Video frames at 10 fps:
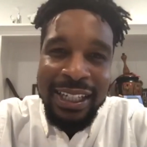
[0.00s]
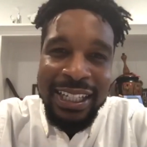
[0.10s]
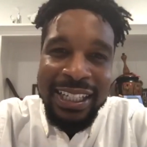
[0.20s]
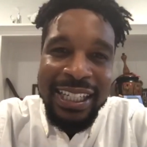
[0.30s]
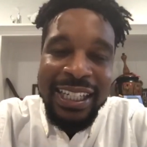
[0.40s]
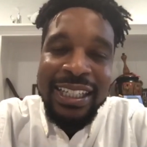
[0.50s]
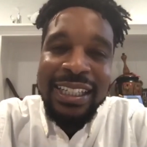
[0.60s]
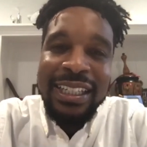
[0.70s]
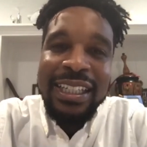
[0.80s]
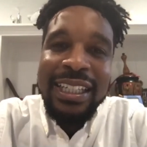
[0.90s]

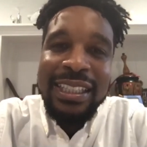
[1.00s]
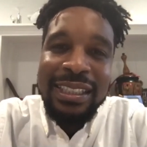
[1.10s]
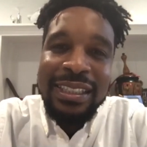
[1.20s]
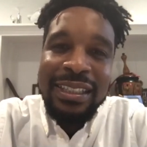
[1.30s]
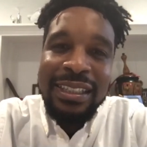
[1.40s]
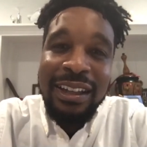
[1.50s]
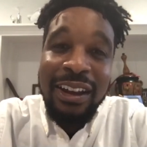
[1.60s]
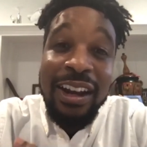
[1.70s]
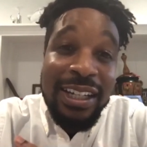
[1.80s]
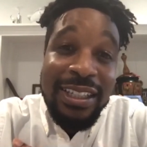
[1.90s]
needed need
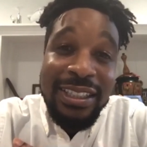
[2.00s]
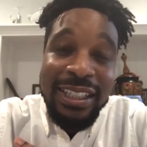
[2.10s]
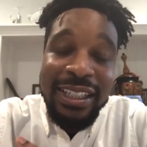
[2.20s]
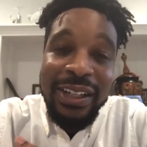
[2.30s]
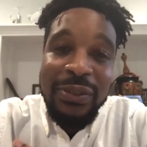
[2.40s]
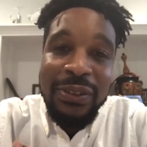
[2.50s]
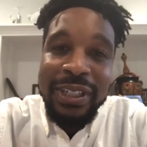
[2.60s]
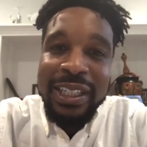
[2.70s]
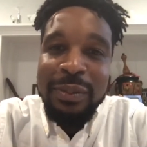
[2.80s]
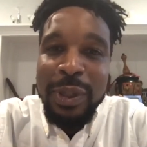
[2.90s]
are innocent and therefore
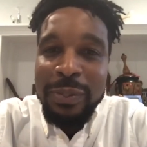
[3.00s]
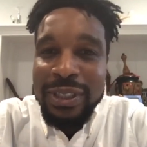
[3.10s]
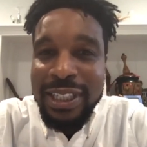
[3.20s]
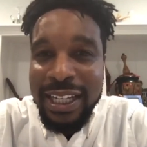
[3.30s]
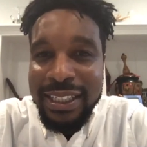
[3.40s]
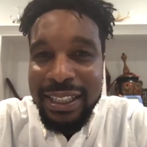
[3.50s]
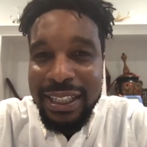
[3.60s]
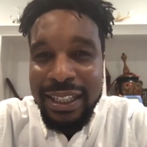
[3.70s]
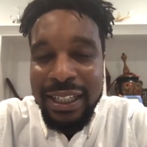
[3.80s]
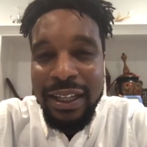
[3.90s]
need to be protected,
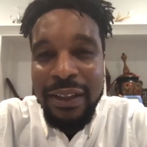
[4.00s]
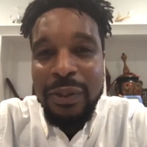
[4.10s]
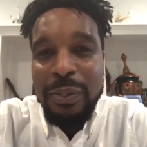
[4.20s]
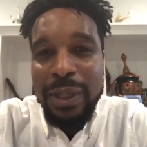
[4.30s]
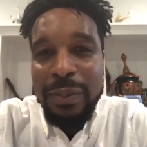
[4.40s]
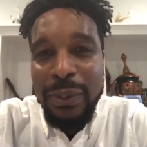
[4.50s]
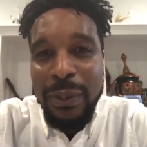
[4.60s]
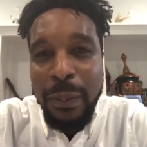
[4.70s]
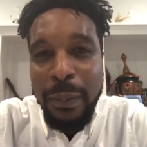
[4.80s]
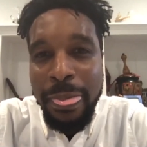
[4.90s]
and then other
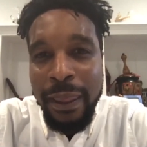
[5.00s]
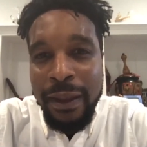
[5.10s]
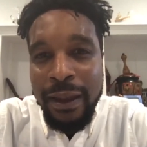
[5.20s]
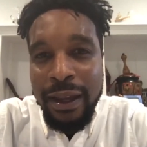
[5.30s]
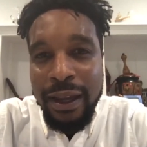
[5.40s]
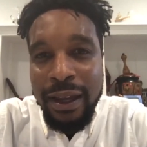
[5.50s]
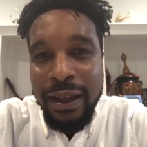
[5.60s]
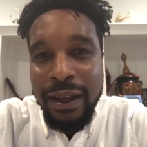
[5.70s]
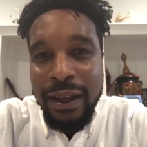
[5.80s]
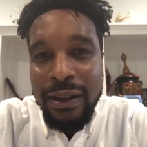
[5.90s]
people
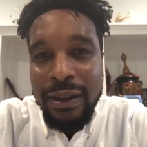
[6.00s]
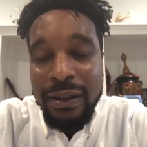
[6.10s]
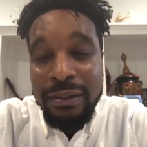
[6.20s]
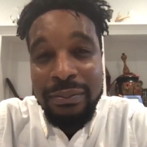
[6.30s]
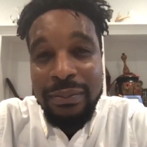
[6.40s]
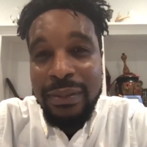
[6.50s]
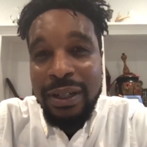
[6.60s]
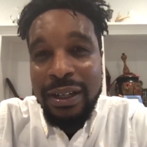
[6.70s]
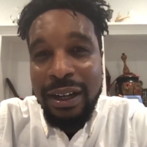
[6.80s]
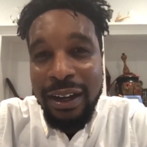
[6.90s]
uh,
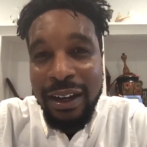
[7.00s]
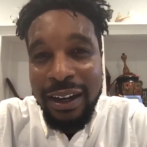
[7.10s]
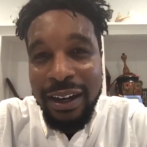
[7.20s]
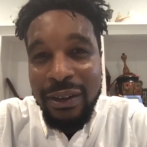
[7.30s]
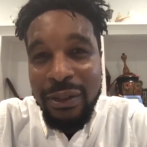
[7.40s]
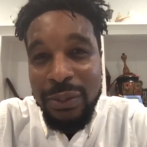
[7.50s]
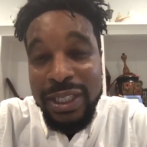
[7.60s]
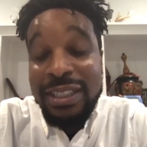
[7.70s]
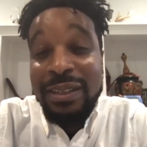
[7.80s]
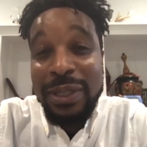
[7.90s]
are we
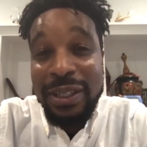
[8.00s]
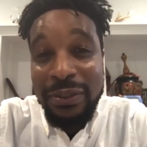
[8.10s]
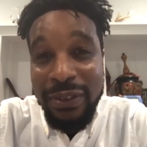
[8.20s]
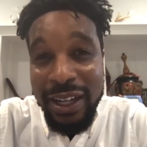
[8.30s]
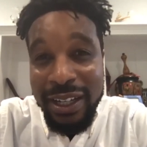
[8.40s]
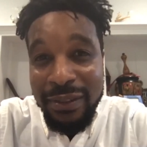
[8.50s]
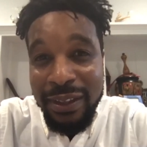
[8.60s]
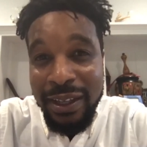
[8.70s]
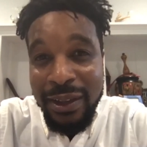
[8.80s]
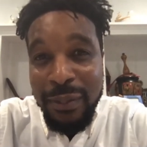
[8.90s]
should be afraid of
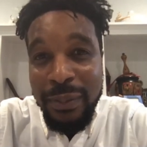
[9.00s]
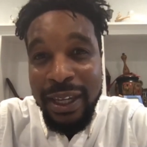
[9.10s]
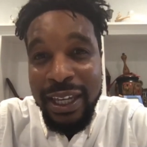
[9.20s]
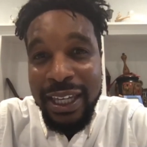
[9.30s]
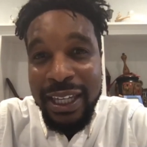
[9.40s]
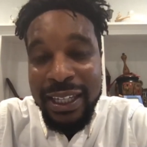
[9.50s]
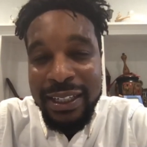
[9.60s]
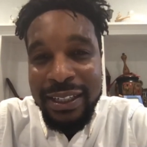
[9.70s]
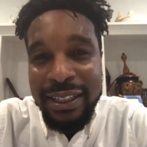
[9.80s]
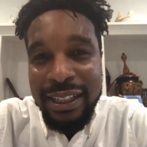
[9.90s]
them
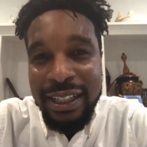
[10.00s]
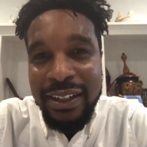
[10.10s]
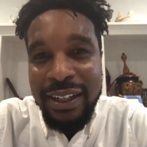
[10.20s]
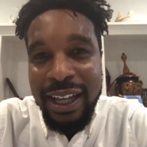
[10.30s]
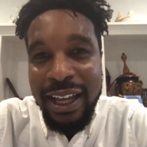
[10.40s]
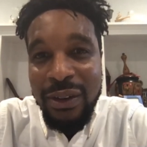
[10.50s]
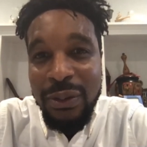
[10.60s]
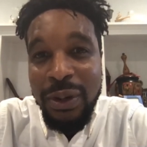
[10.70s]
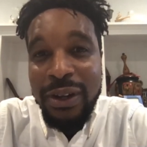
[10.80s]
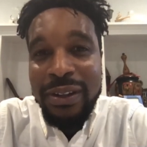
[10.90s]
and they're not
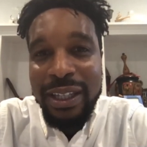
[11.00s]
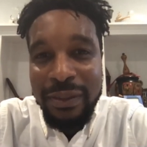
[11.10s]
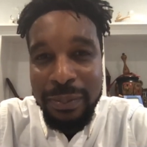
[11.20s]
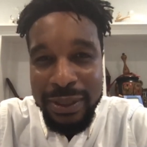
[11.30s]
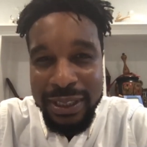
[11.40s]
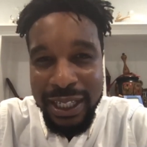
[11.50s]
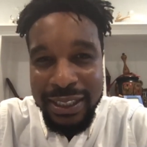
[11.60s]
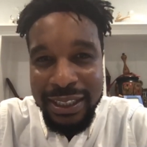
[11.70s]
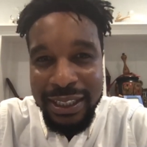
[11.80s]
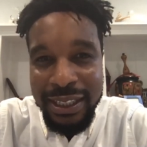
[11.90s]
worthy of
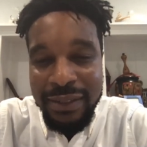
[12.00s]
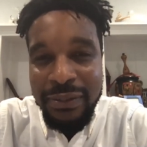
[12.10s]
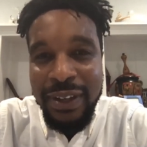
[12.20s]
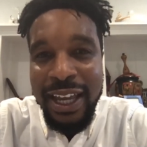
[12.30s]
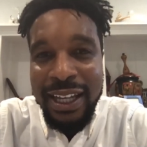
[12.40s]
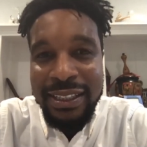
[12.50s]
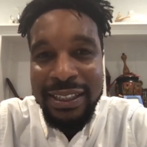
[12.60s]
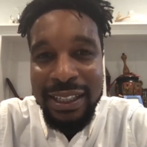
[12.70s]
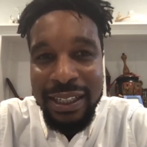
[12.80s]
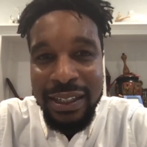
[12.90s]
protection. In fact,
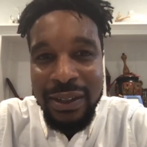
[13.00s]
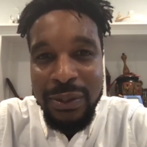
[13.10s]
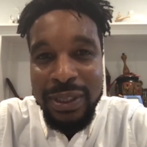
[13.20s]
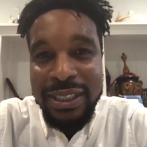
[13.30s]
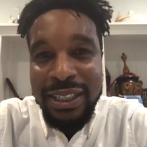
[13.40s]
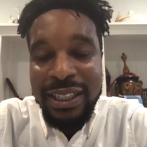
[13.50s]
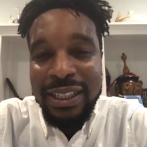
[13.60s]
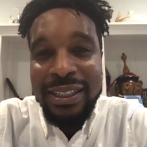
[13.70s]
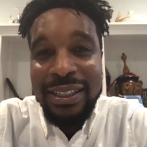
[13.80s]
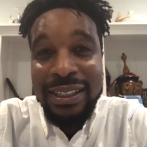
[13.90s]
we should